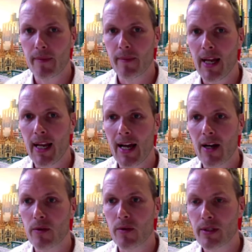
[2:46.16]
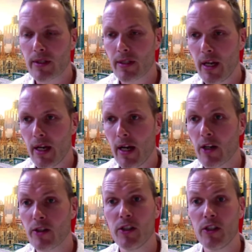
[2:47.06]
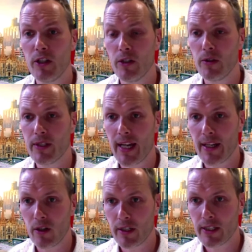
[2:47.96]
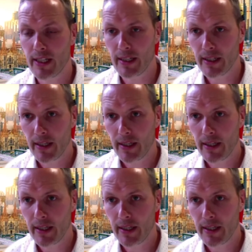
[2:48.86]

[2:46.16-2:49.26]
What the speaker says: allows us to use technology